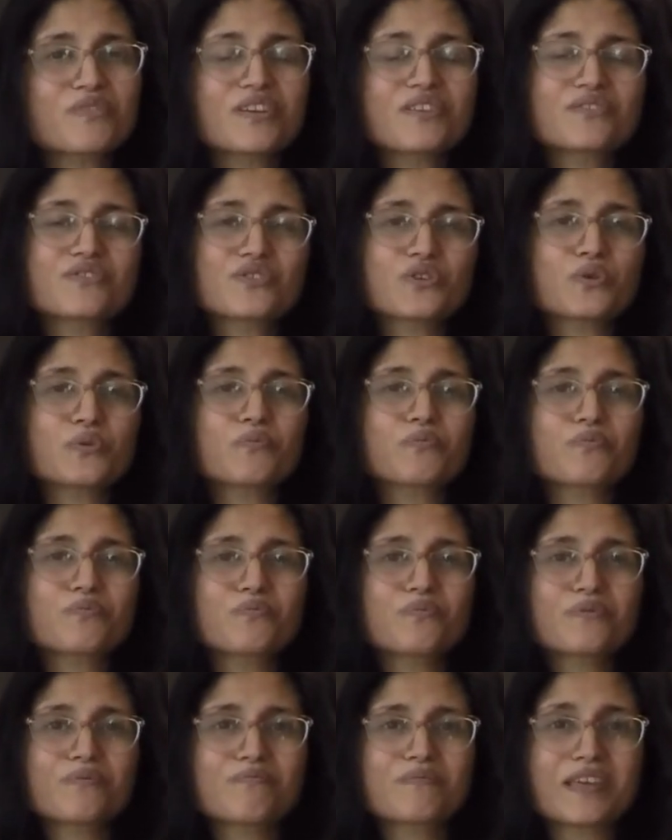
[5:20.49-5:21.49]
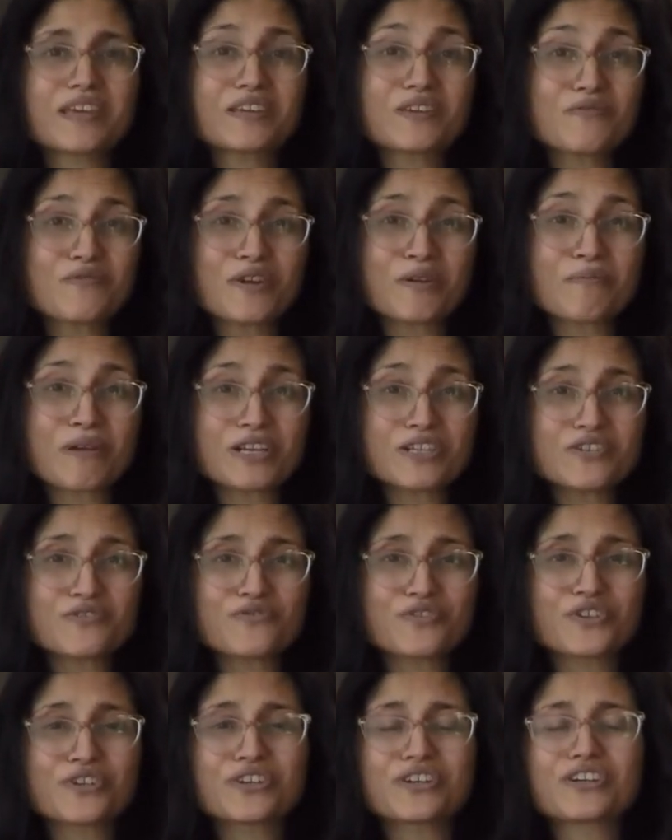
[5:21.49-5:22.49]
So thank you very much
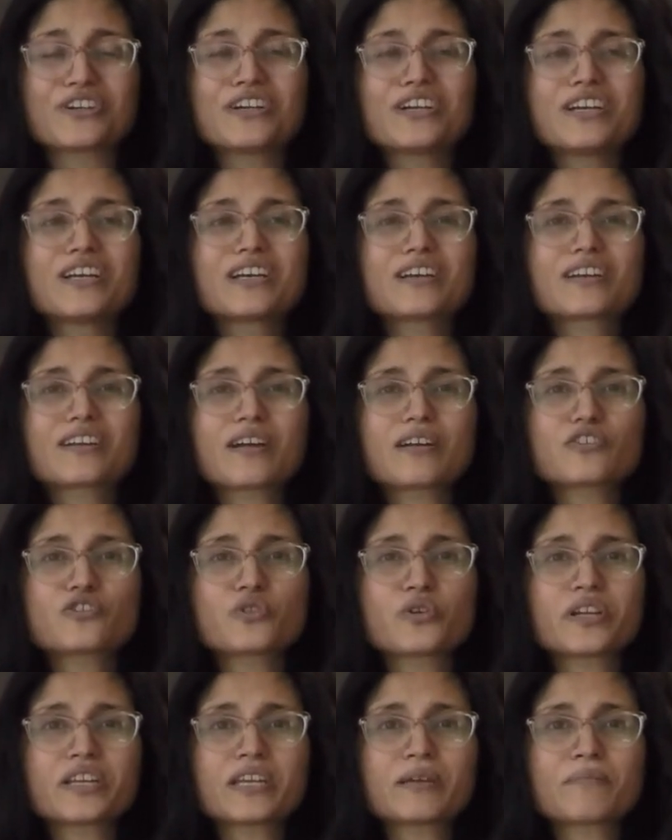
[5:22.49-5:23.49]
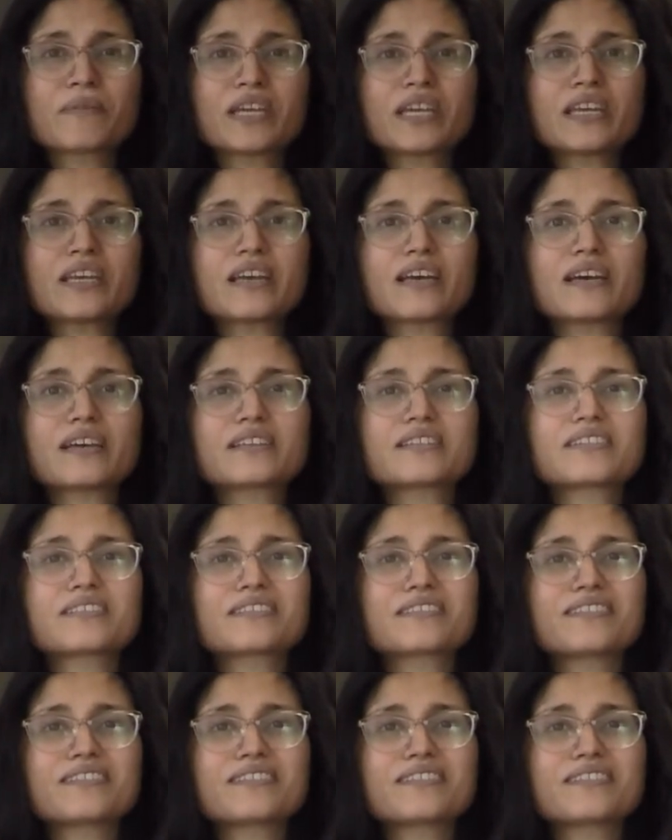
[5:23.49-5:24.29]
for joining me at